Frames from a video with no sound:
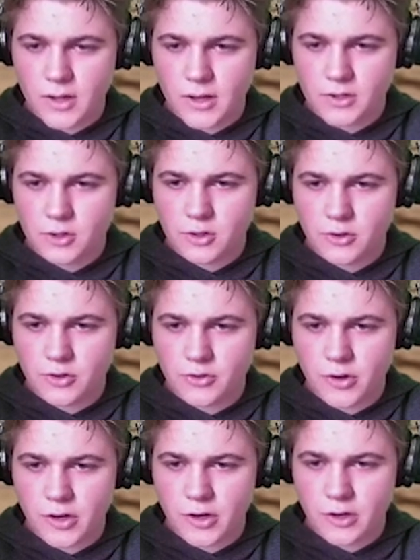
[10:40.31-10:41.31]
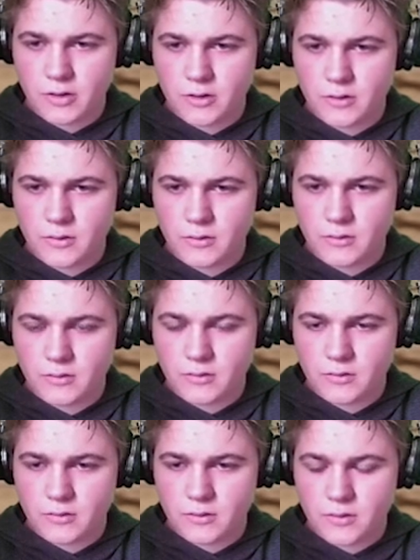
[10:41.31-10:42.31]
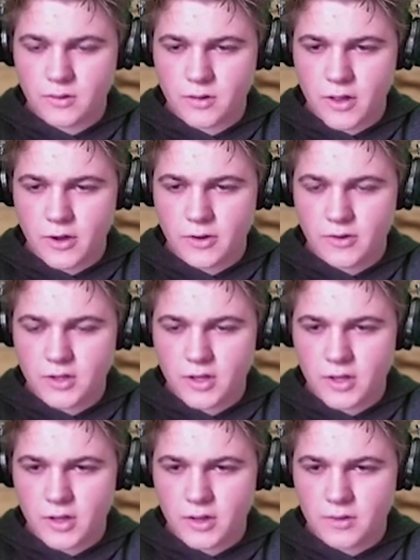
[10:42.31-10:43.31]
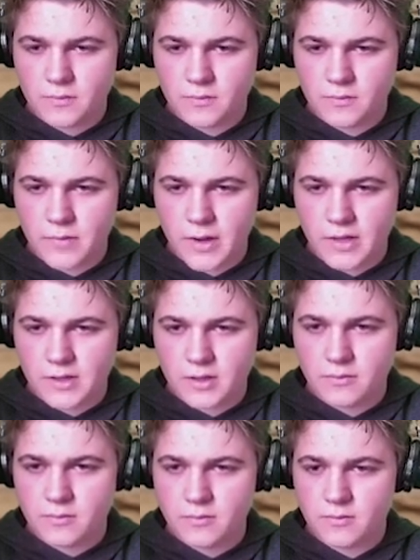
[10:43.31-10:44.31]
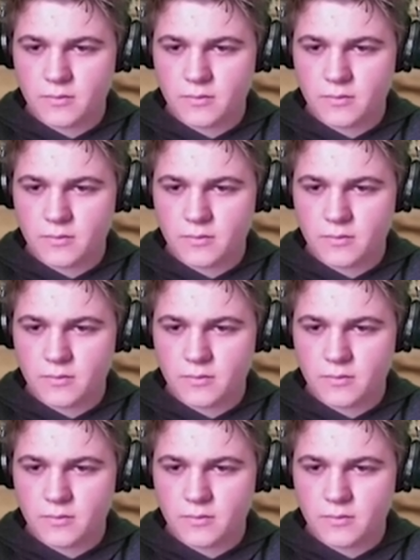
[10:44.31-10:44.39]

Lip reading: Lion Turtle retreating. There's the Bison